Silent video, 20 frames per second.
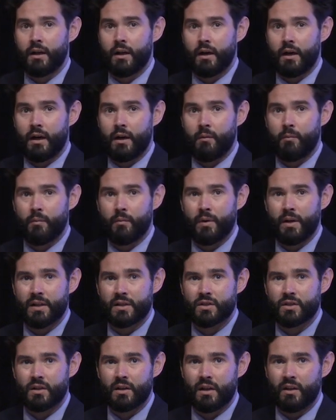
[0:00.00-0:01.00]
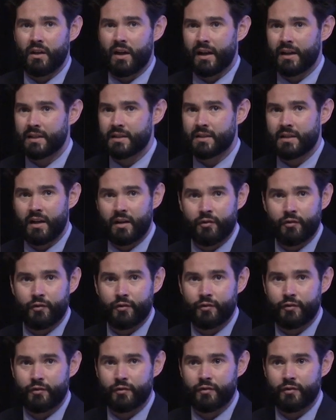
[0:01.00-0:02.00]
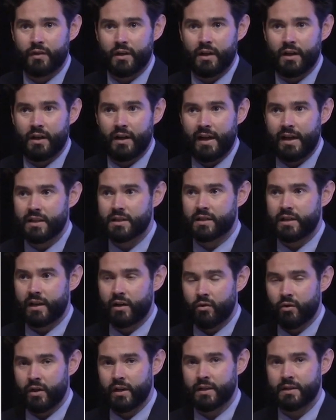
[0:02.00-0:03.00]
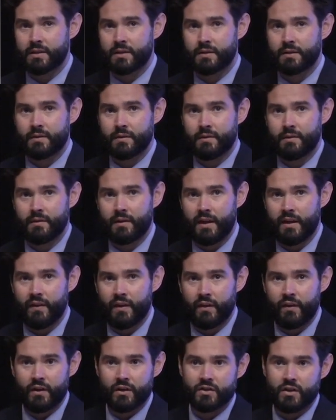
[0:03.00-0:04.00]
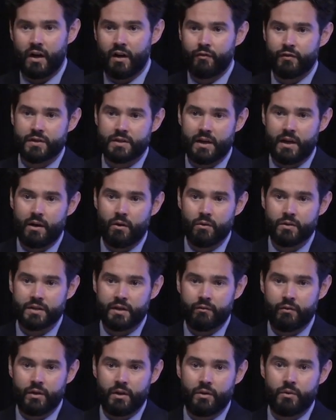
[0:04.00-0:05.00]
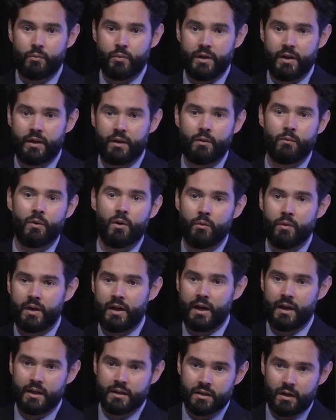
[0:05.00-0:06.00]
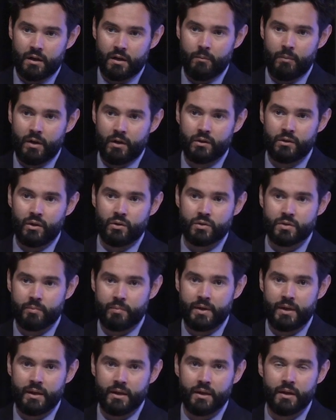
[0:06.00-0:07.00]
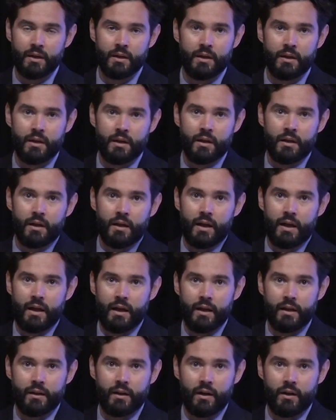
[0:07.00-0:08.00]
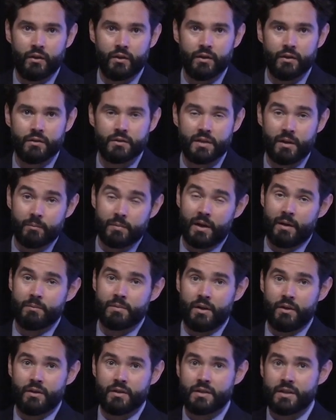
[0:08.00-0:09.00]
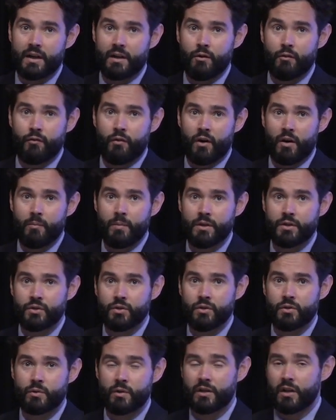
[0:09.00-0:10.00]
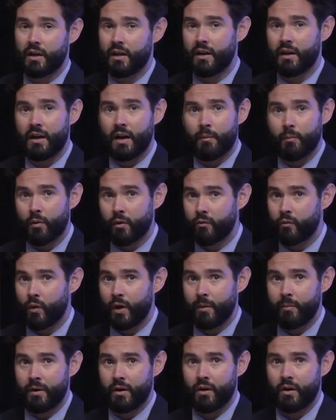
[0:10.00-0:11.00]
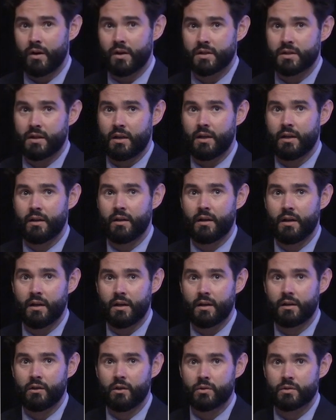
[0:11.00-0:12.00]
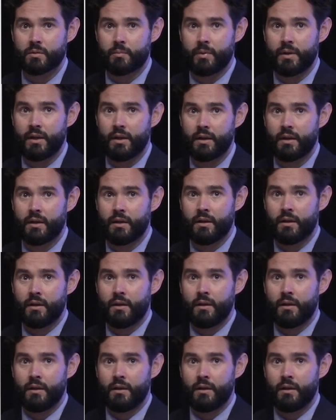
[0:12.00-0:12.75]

Um, it's a lot of stuff uh, asynchronous, and then there's office hours every other week where we kind of talk about clozapine and other sometimes other psychopharm issues. We've done a number of webinars on uh, clozapine.